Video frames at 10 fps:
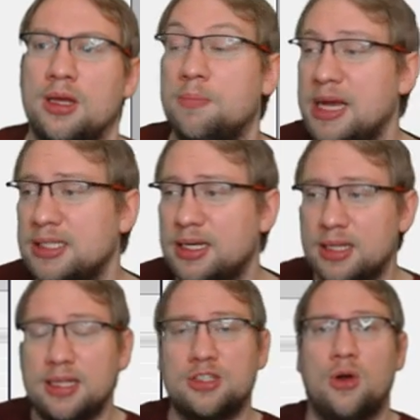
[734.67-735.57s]
Basically,
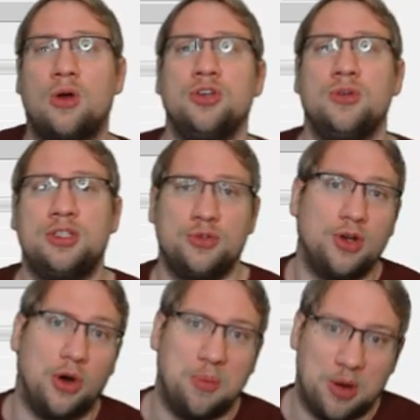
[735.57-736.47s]
that's all you need to
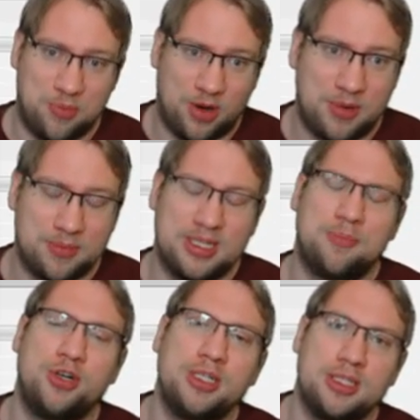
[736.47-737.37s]
know about pop-ups. They're
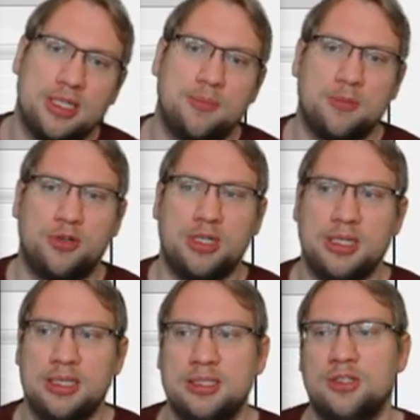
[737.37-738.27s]
pretty simple, pretty
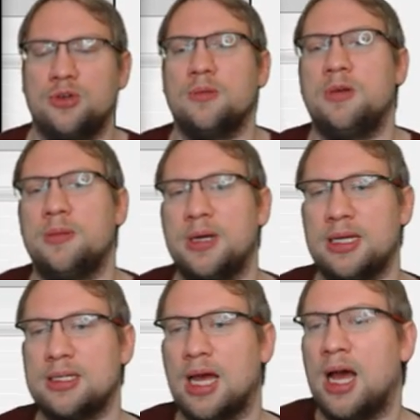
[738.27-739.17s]
easy to
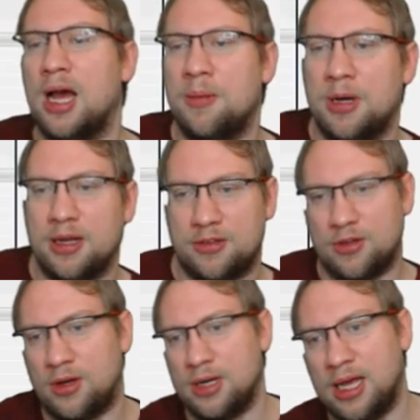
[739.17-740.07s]
implement. But I
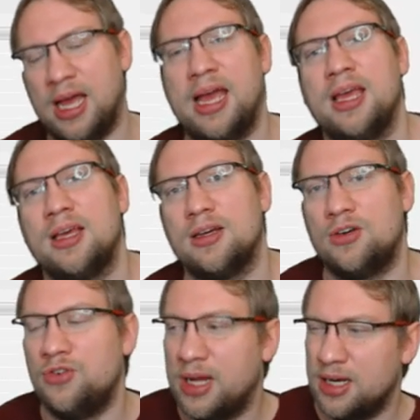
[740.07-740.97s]
thought, hey,
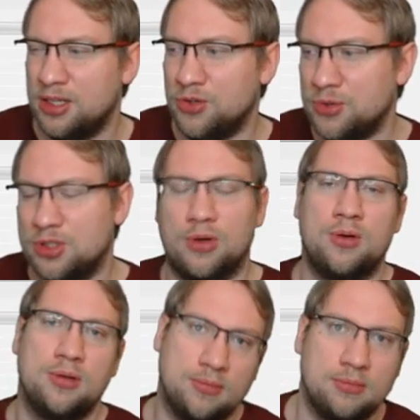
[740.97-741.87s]
rarely used
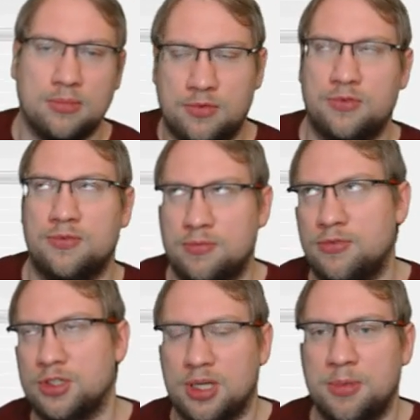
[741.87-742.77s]

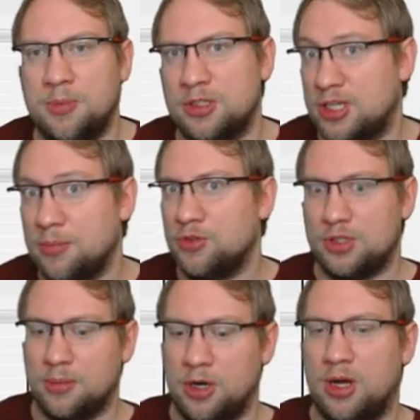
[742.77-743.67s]
for some people. Some use
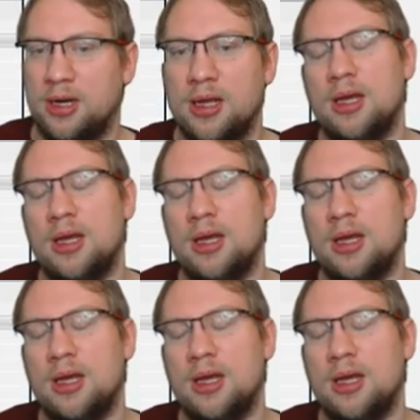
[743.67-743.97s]
them a lot.